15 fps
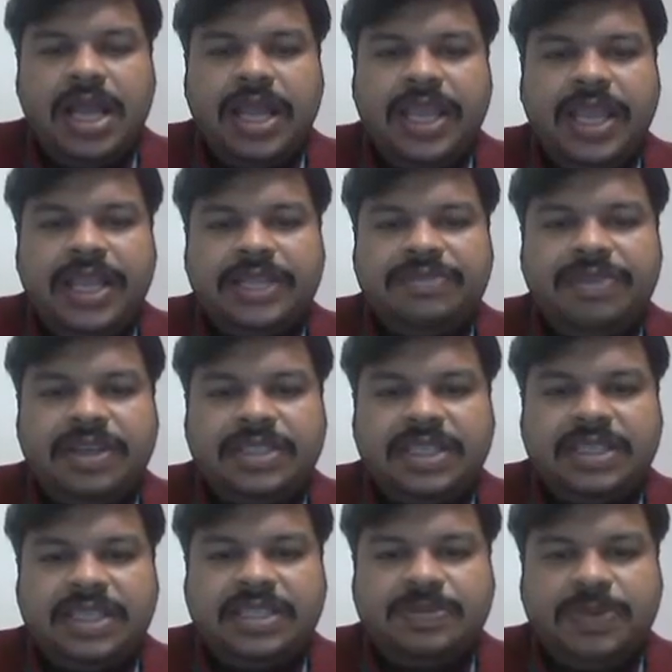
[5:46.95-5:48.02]
Each phase
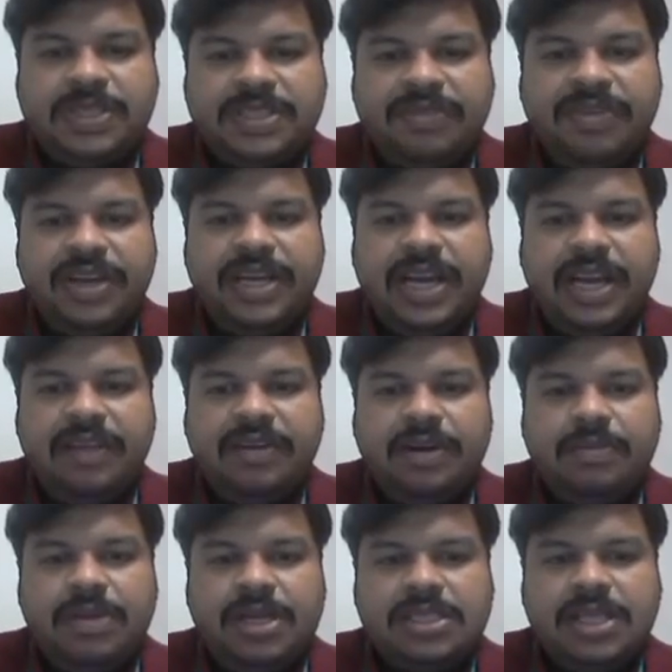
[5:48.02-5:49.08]
has a specific
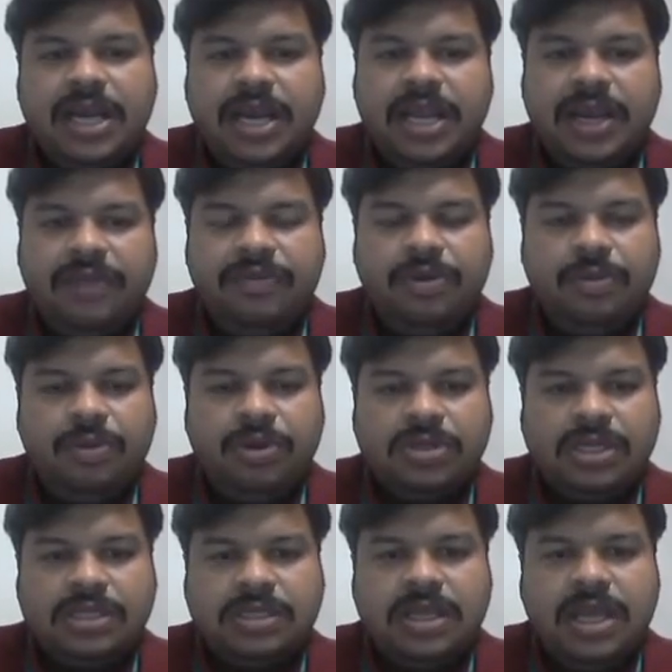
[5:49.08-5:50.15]
deliverables and a review
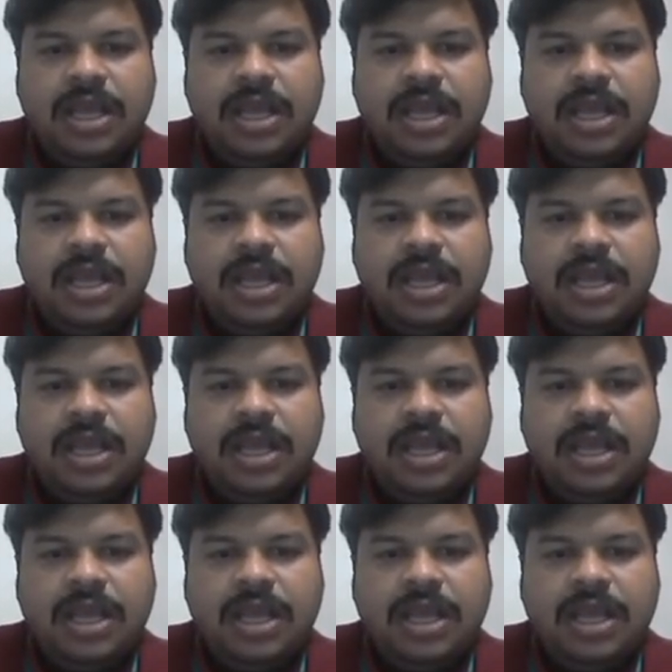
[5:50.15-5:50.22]
process.